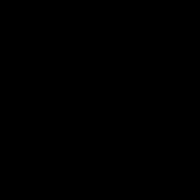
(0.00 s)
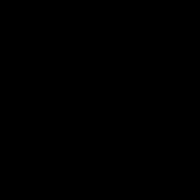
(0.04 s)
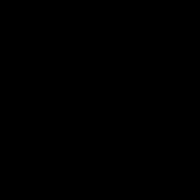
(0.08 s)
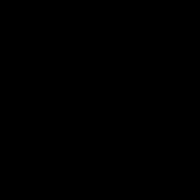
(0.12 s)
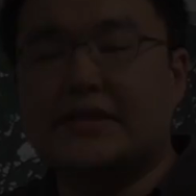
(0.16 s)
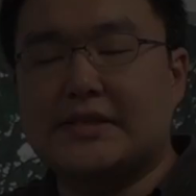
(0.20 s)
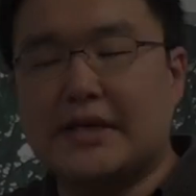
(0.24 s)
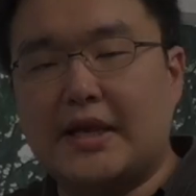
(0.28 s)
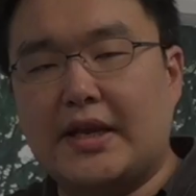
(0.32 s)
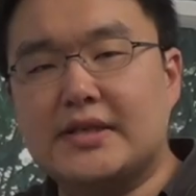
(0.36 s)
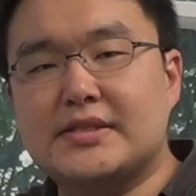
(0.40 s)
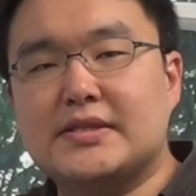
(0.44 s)

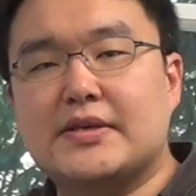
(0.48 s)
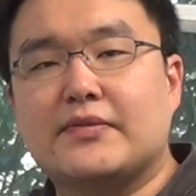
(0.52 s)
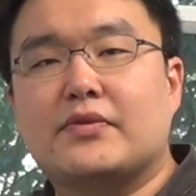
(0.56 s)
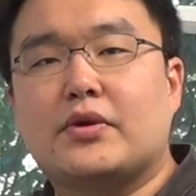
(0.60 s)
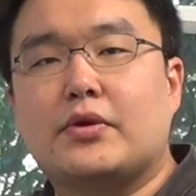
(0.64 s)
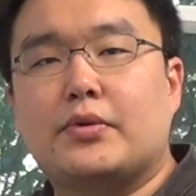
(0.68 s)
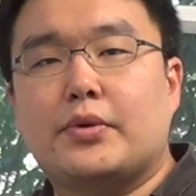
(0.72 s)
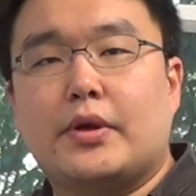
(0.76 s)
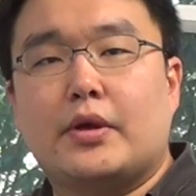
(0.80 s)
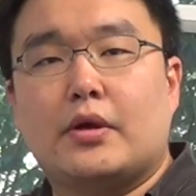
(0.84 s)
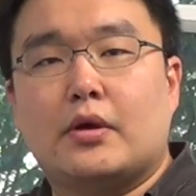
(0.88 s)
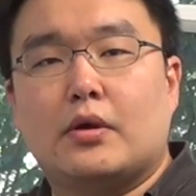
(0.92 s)
This NSF
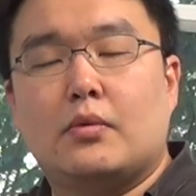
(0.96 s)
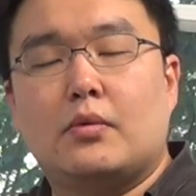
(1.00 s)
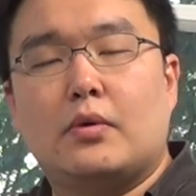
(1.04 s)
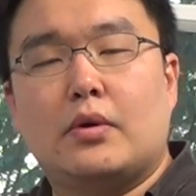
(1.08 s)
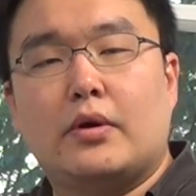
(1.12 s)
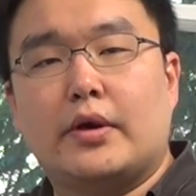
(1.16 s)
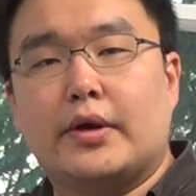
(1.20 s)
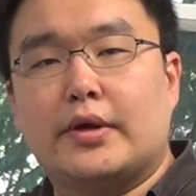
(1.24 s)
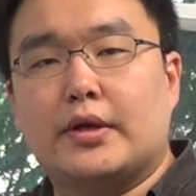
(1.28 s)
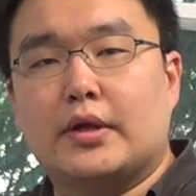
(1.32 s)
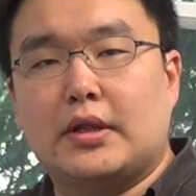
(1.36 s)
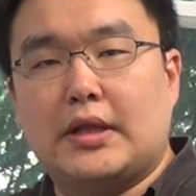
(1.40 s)
Career
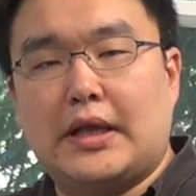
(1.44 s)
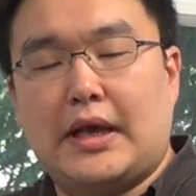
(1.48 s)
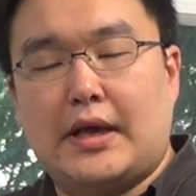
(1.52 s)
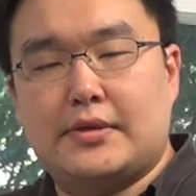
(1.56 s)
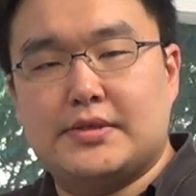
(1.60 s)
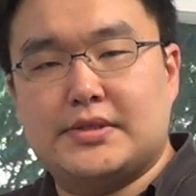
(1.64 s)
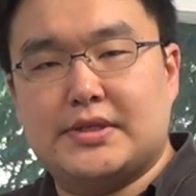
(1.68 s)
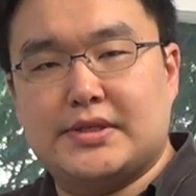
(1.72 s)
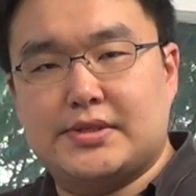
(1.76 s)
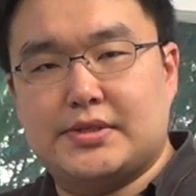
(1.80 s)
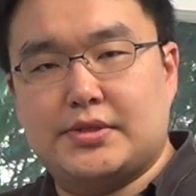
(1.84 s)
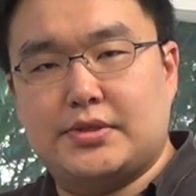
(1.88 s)
Award
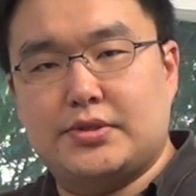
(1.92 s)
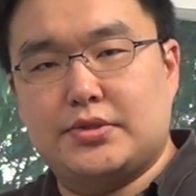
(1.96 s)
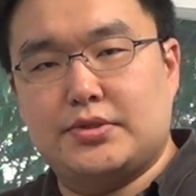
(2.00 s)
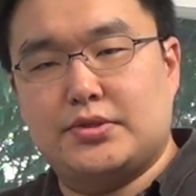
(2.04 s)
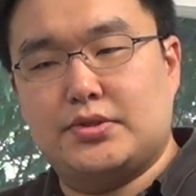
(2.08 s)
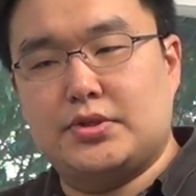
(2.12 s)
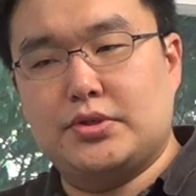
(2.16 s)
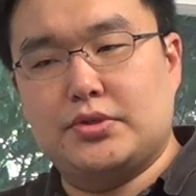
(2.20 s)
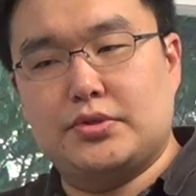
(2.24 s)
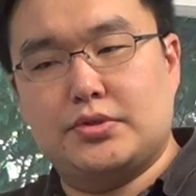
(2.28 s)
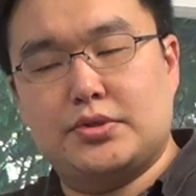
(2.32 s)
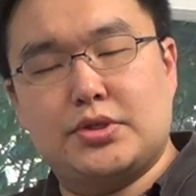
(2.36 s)
allows us to
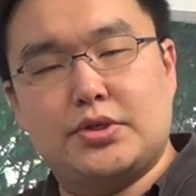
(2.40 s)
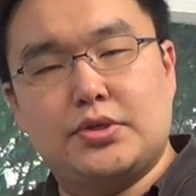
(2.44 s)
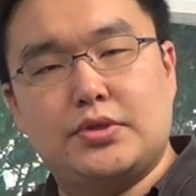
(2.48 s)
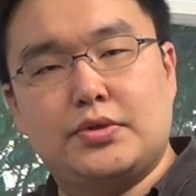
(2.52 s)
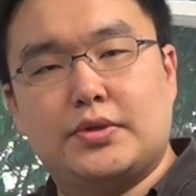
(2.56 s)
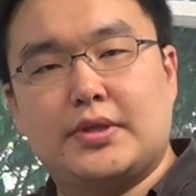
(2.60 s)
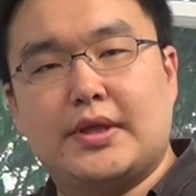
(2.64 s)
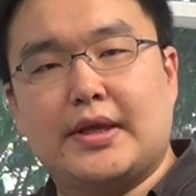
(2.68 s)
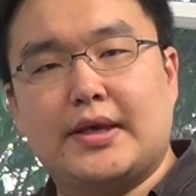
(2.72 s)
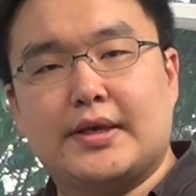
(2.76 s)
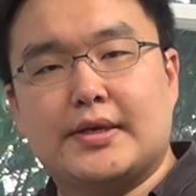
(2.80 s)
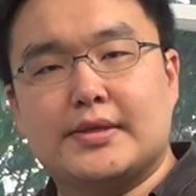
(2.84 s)
do 2
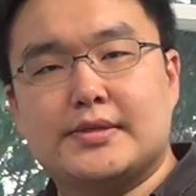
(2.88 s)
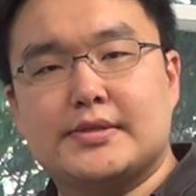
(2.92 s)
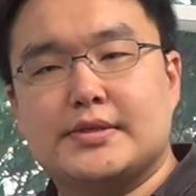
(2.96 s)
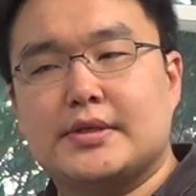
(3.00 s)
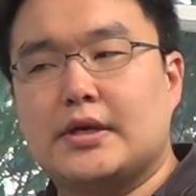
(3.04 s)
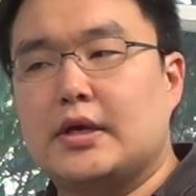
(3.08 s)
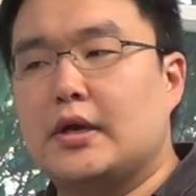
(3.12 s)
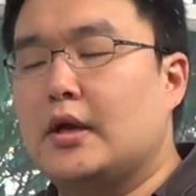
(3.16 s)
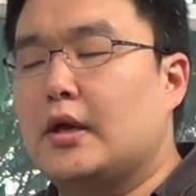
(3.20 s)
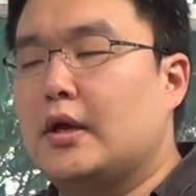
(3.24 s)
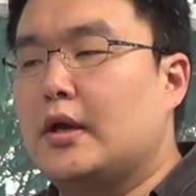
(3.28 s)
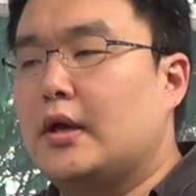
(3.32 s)
things.